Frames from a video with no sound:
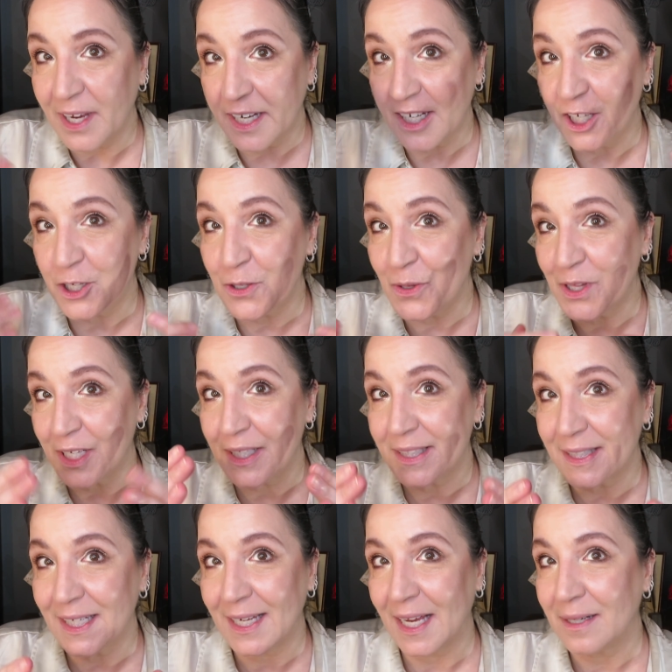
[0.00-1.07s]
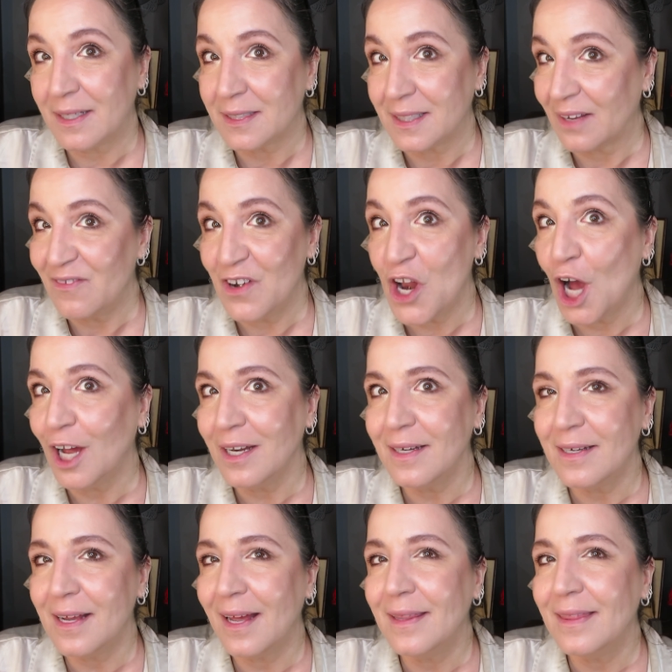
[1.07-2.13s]
I can do this again, because I've
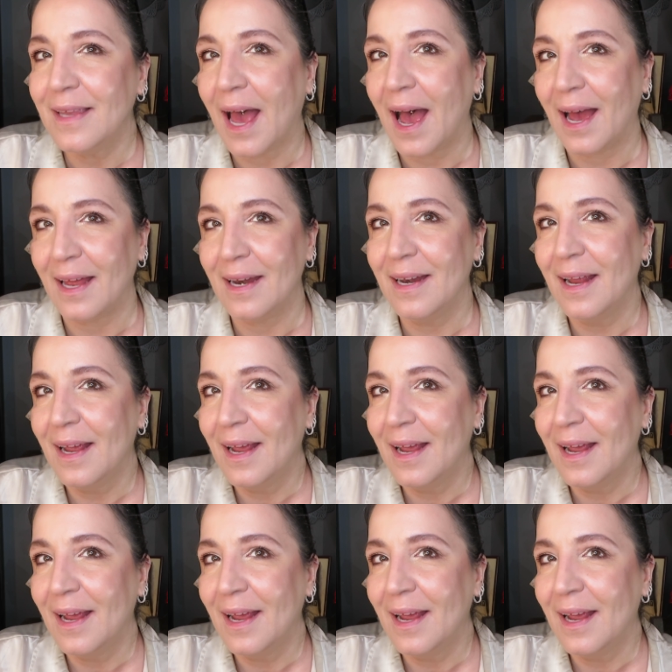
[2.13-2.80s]
not done that.